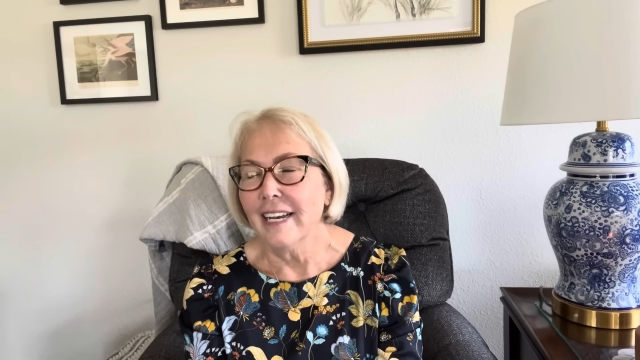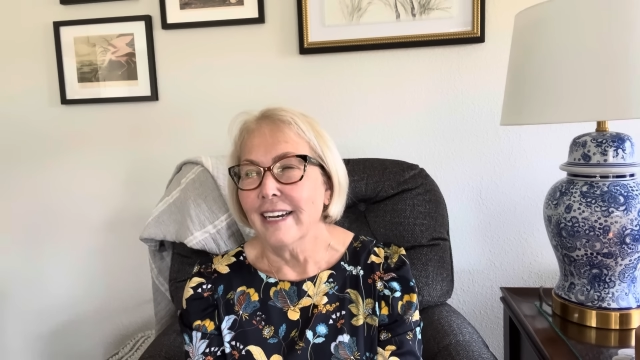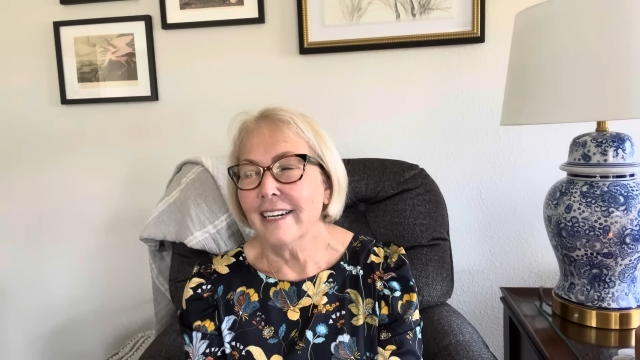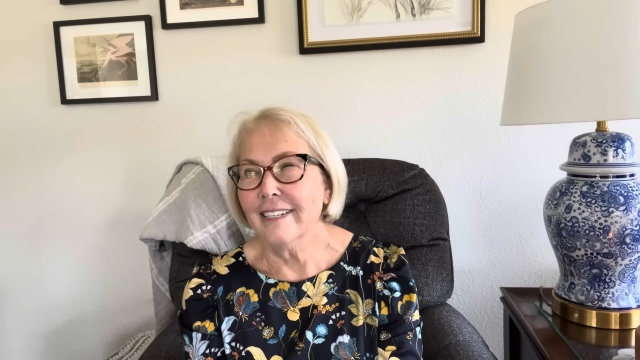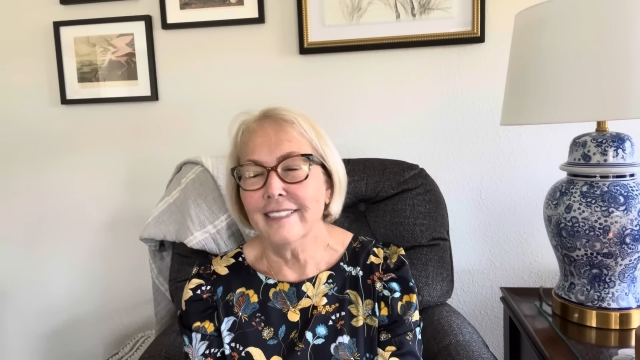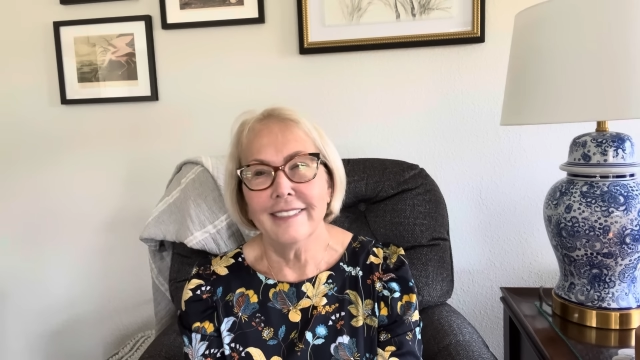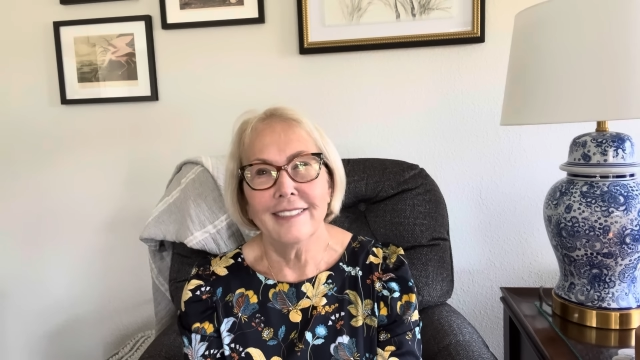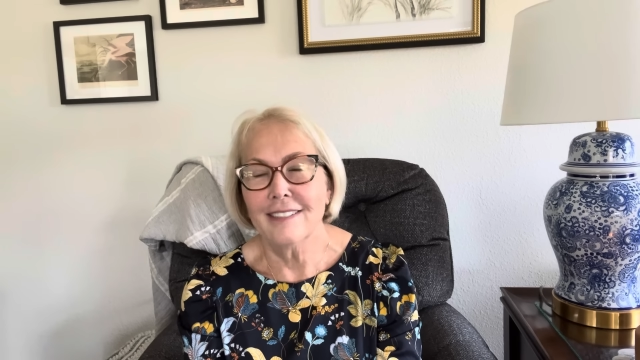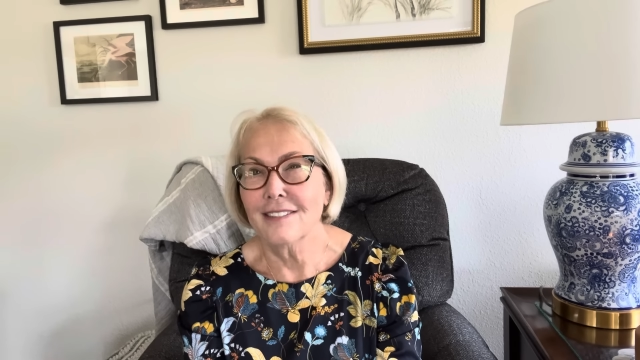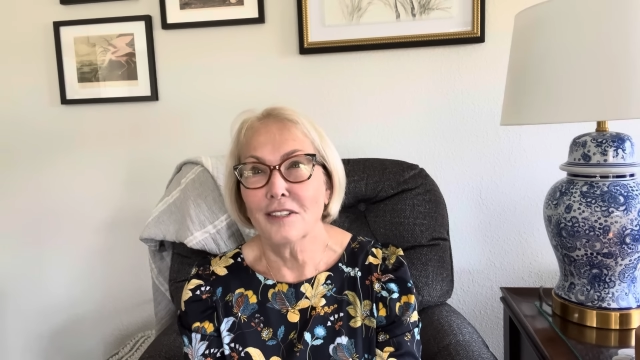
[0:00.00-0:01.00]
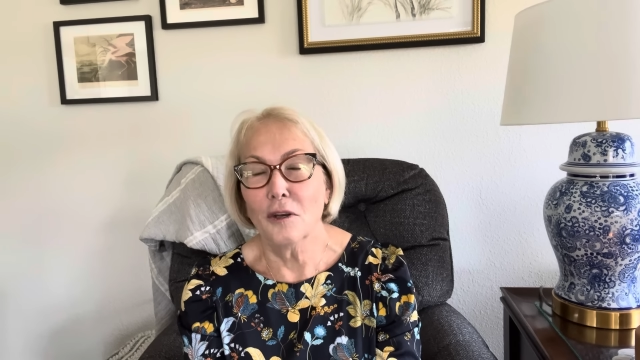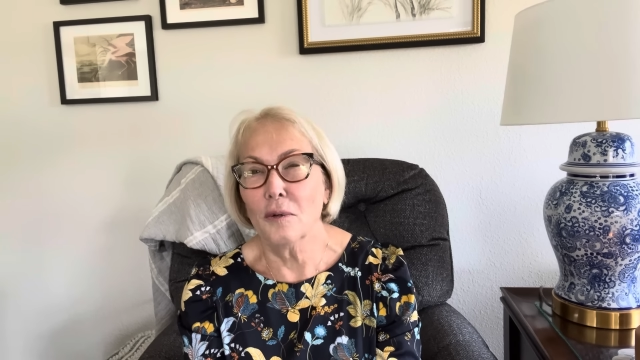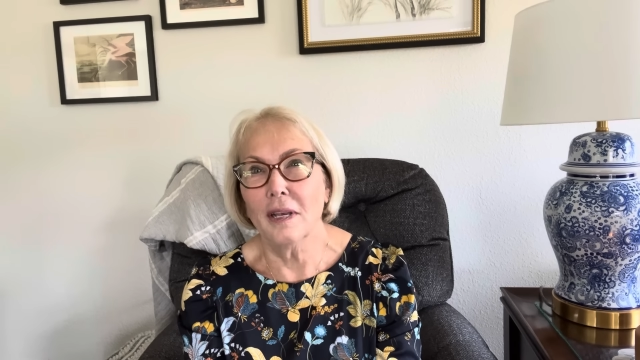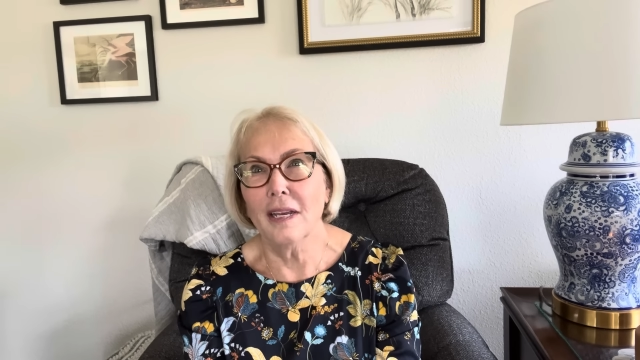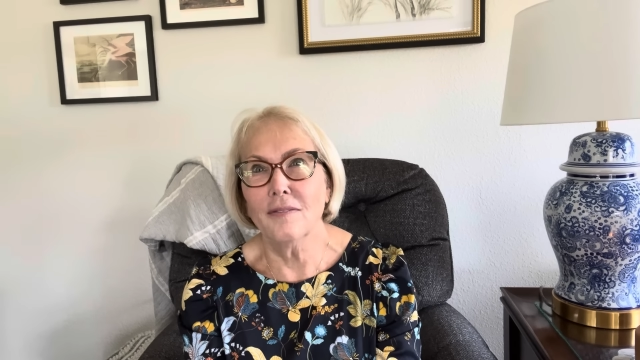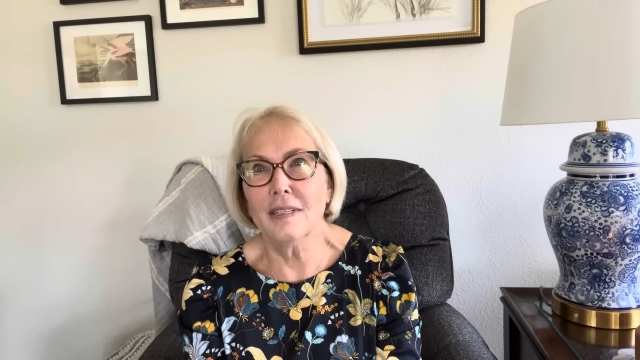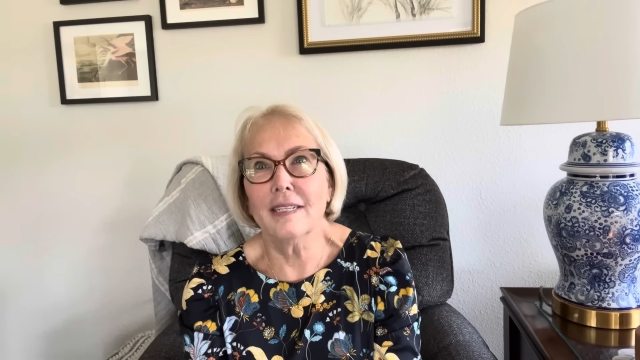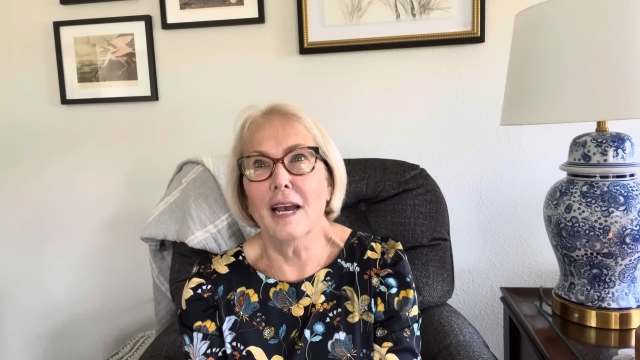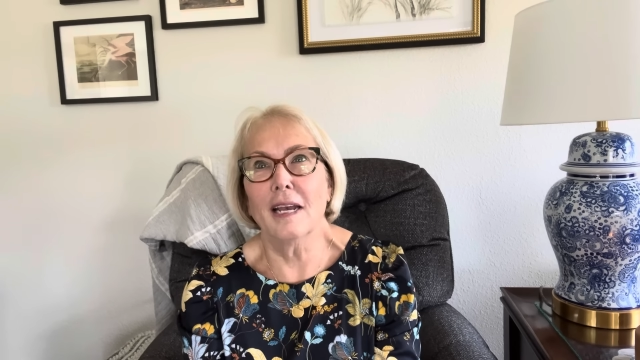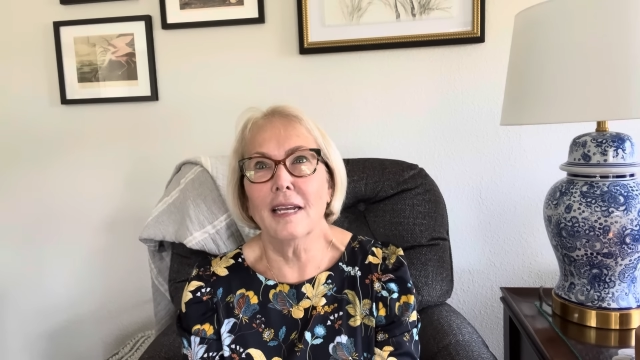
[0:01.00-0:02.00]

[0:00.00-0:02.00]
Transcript: uh, so every time,